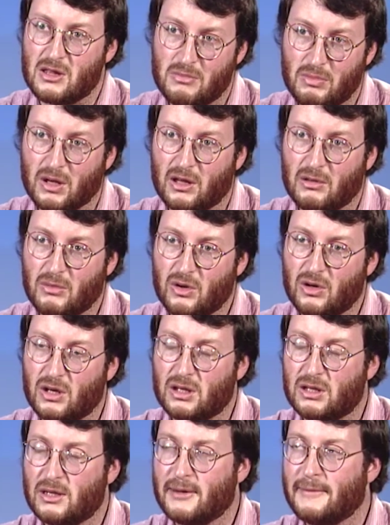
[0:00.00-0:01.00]
as big
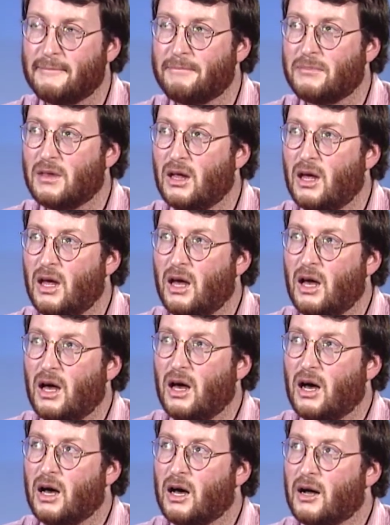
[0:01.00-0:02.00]
communities.
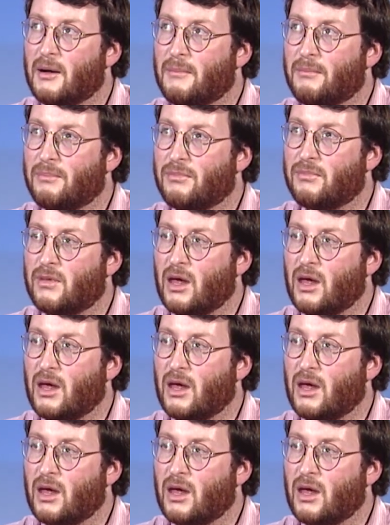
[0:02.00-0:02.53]
And